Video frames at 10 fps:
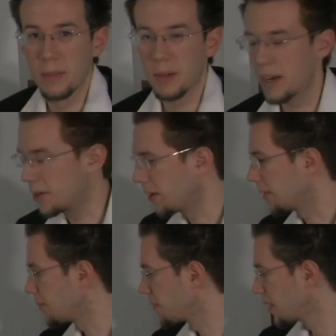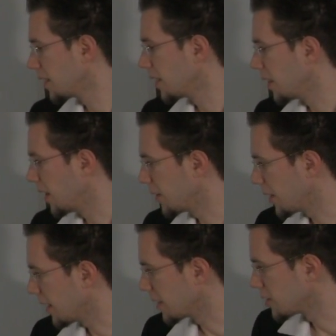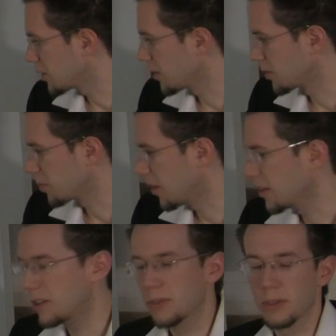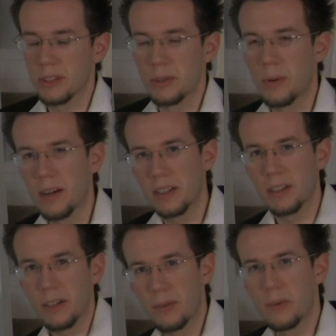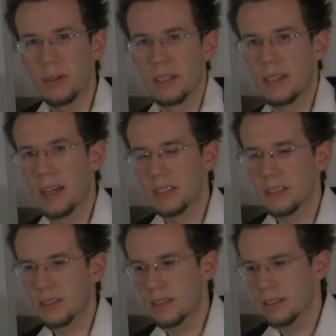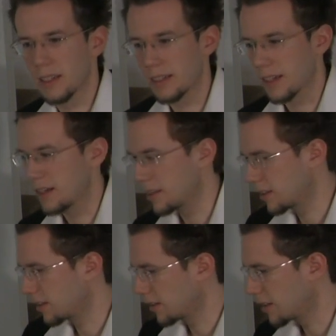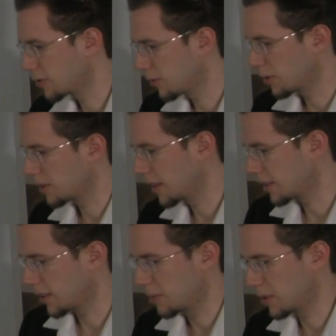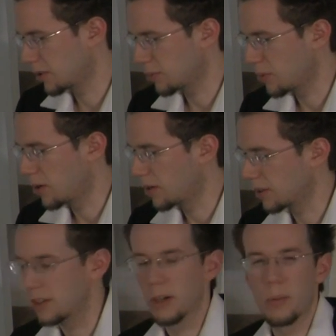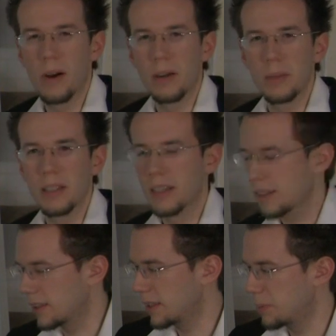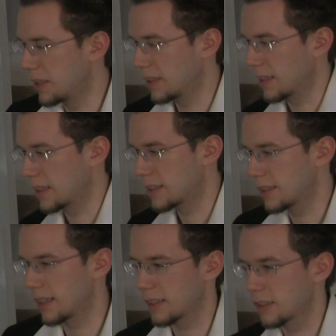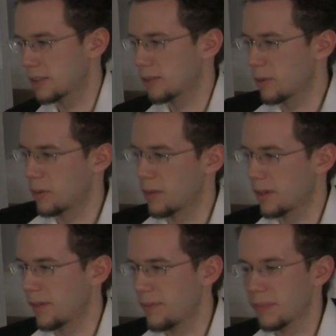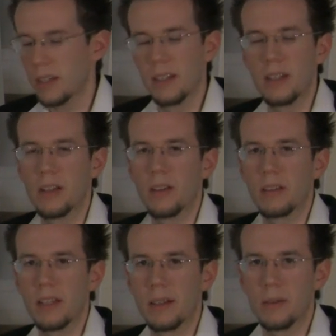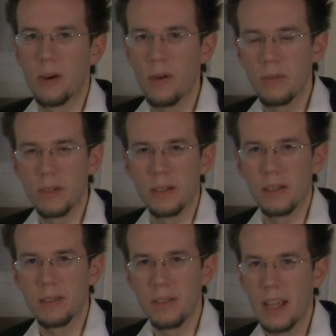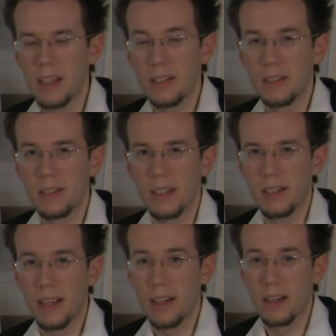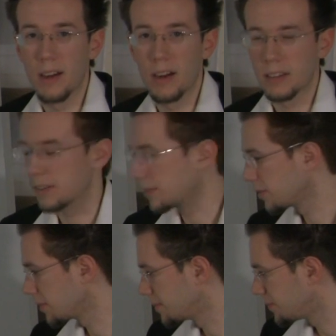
But anyway, okay, so small intervals. You want to look for the next, like another interval that's going to be small. You don't want to be like leaping like sixths or, like over 8, like an octave.